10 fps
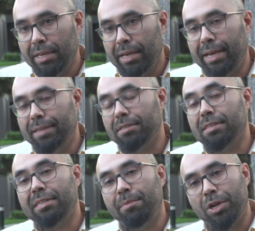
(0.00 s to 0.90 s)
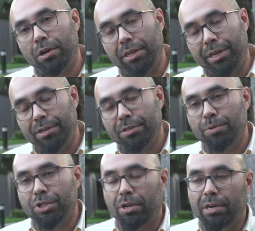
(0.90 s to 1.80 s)
and the seminar leaders,
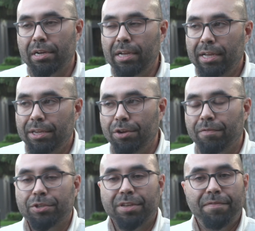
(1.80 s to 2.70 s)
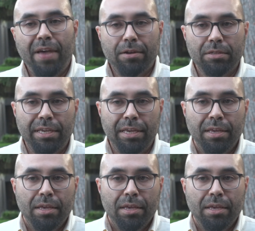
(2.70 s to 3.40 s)
which are university faculty.